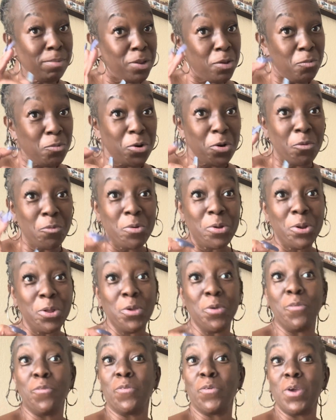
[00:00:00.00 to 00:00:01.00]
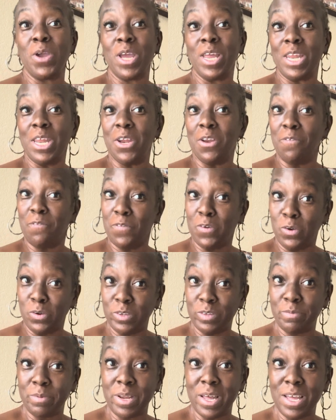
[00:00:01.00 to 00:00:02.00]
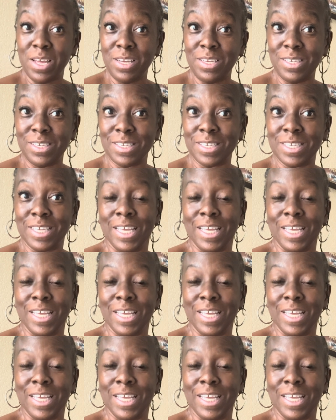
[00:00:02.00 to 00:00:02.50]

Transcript: weren't really your friend in the first place.